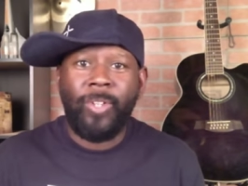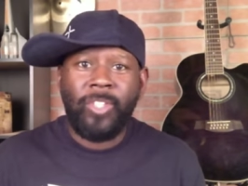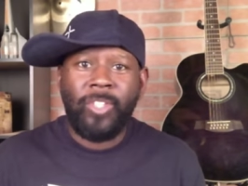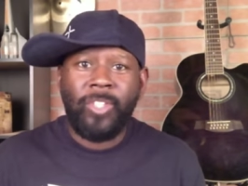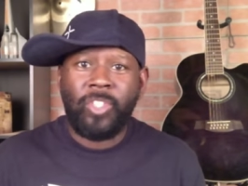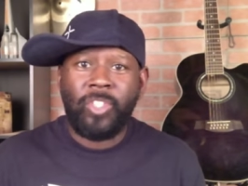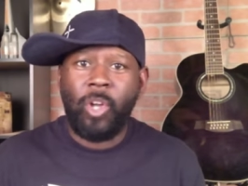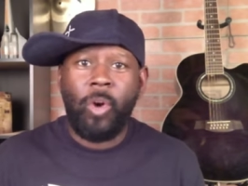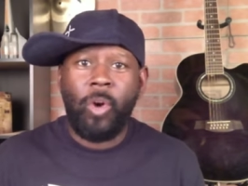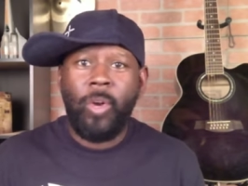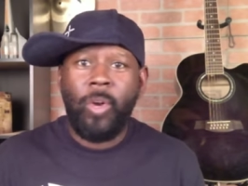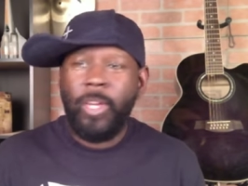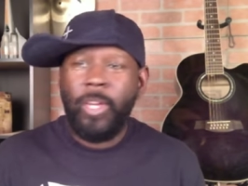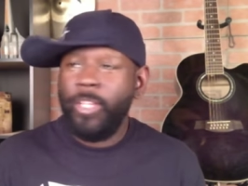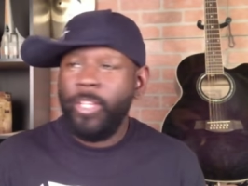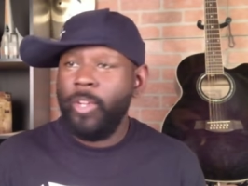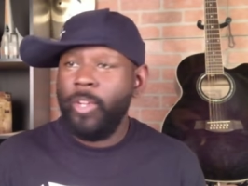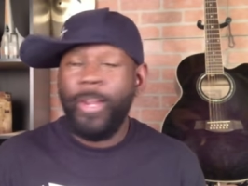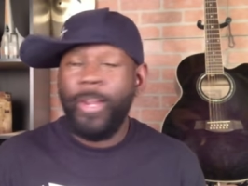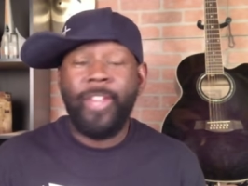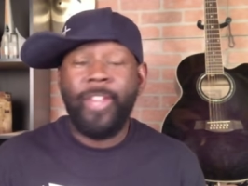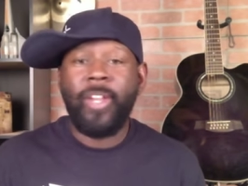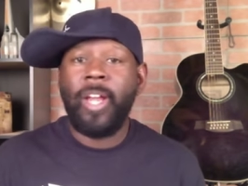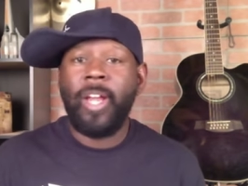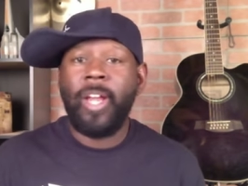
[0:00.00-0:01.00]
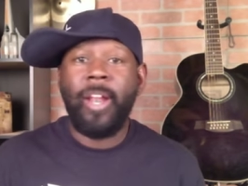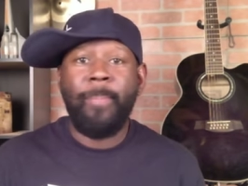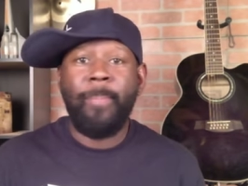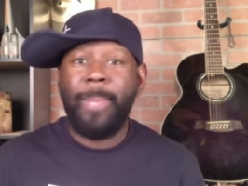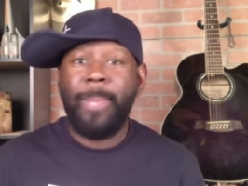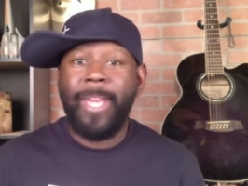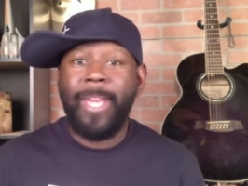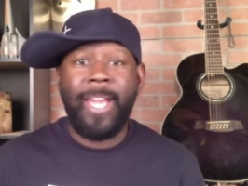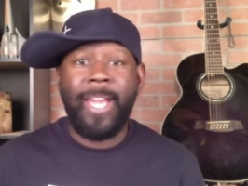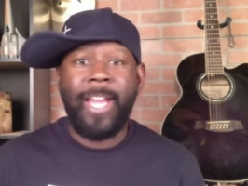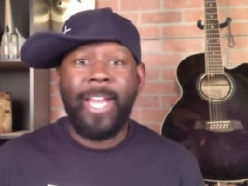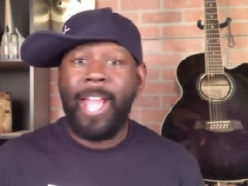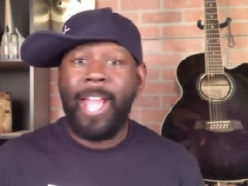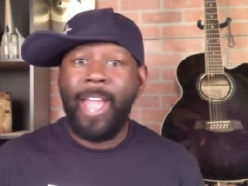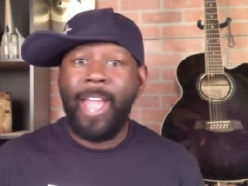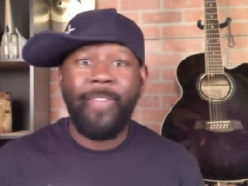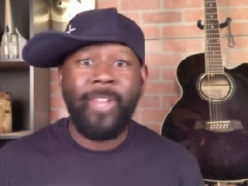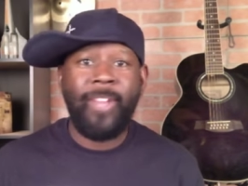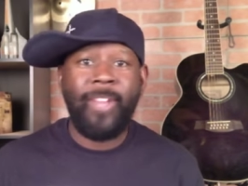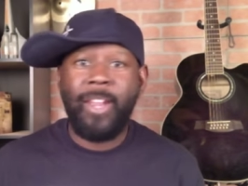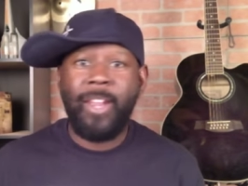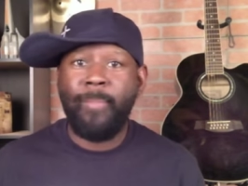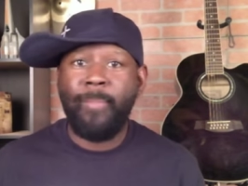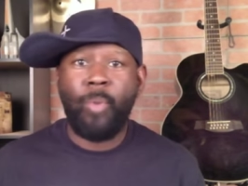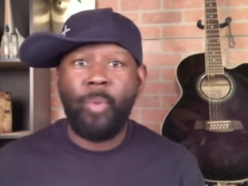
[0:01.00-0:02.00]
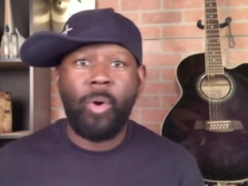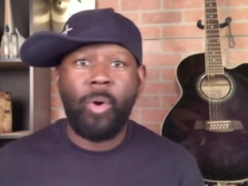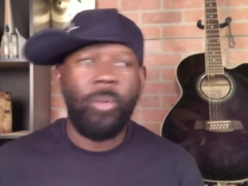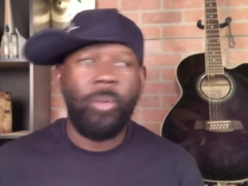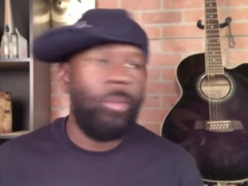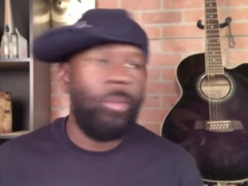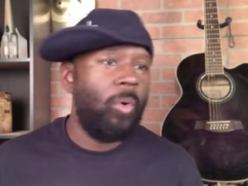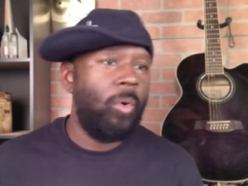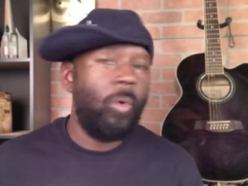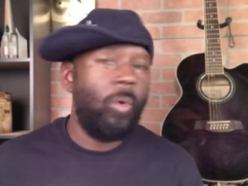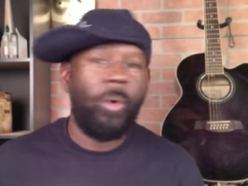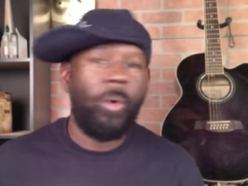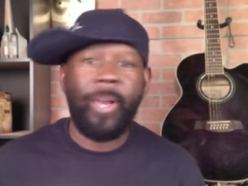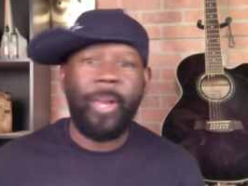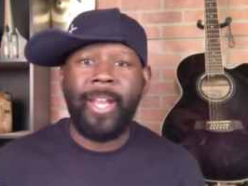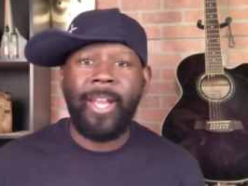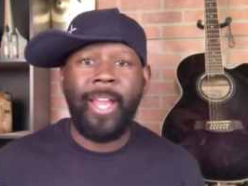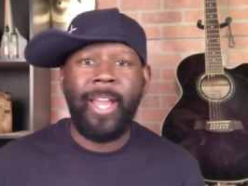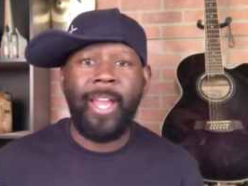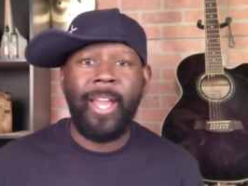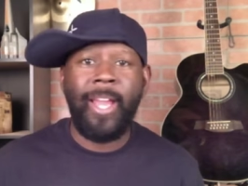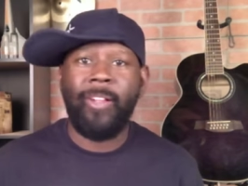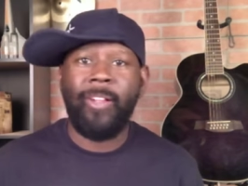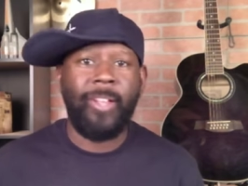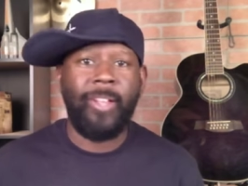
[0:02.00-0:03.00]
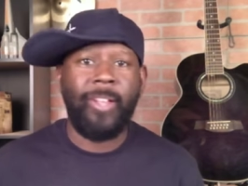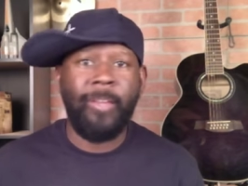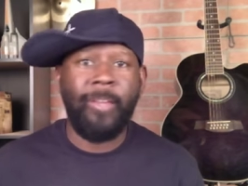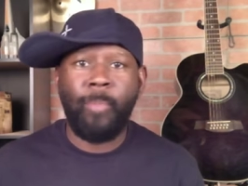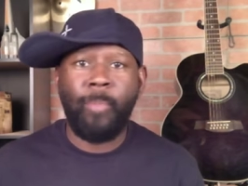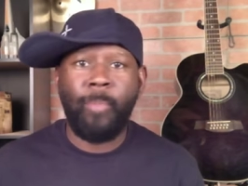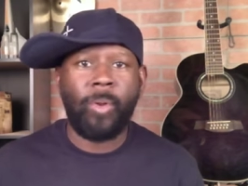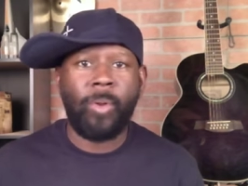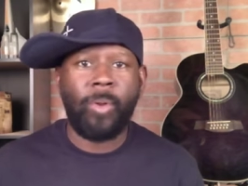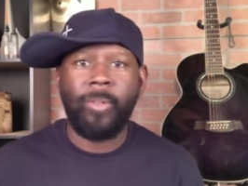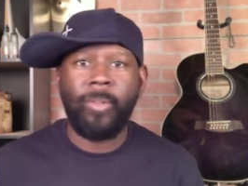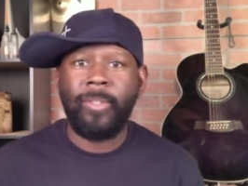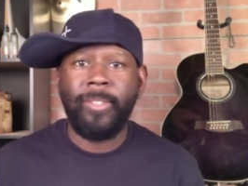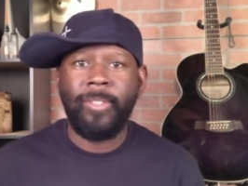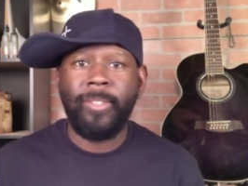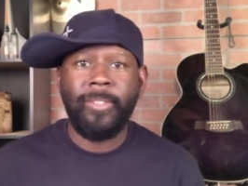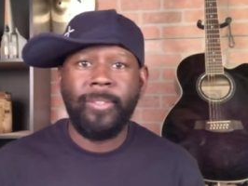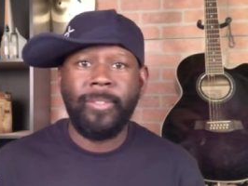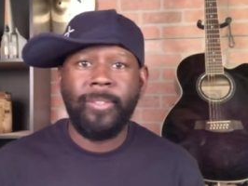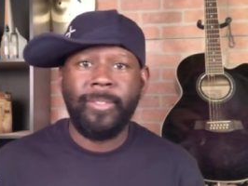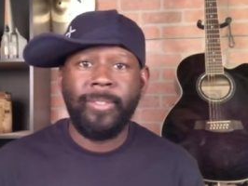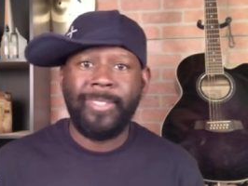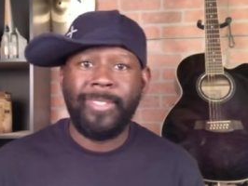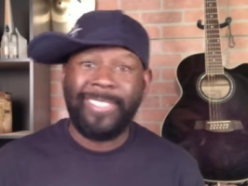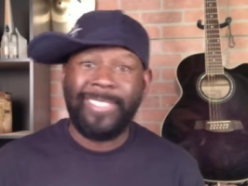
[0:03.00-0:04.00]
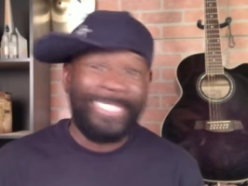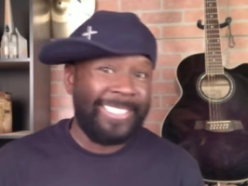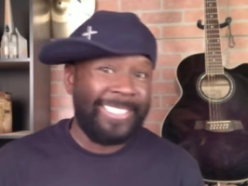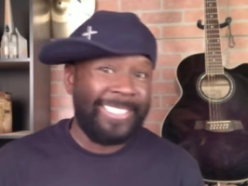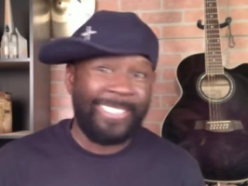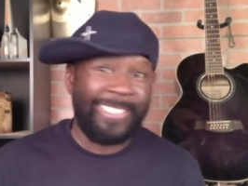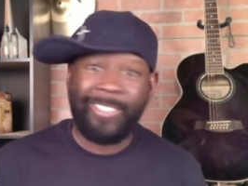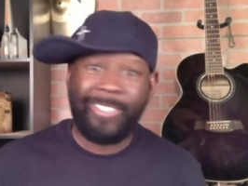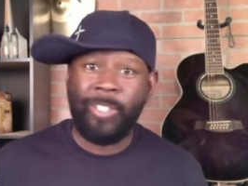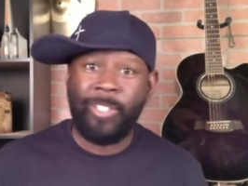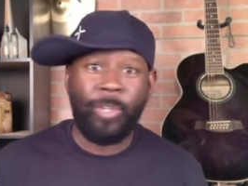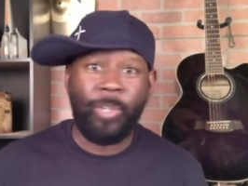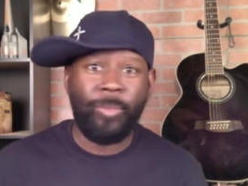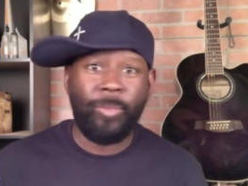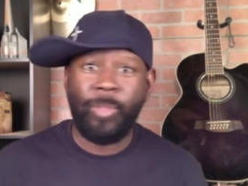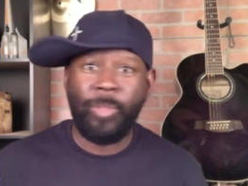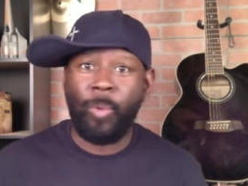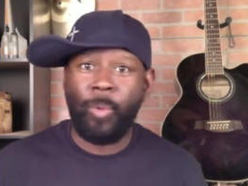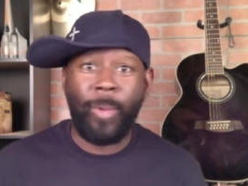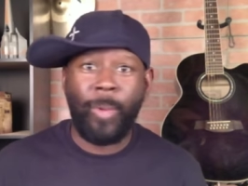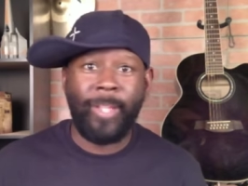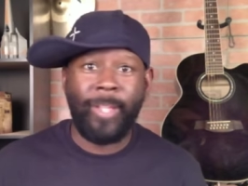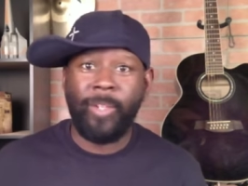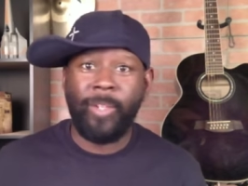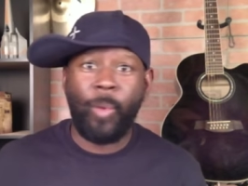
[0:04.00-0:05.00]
So you're either going to be in heaven immortal or in hell immortal. There's no no way no way